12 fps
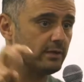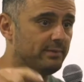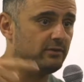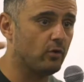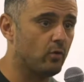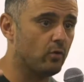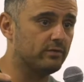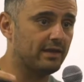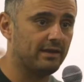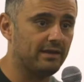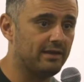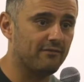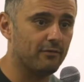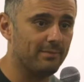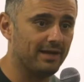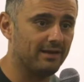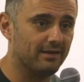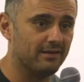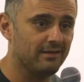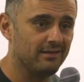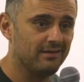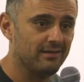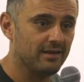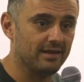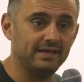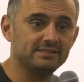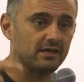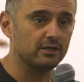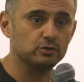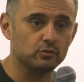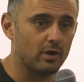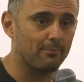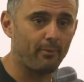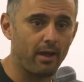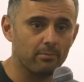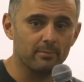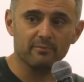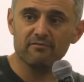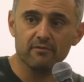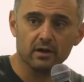gonna be told that he never made it and he's got a drug problem and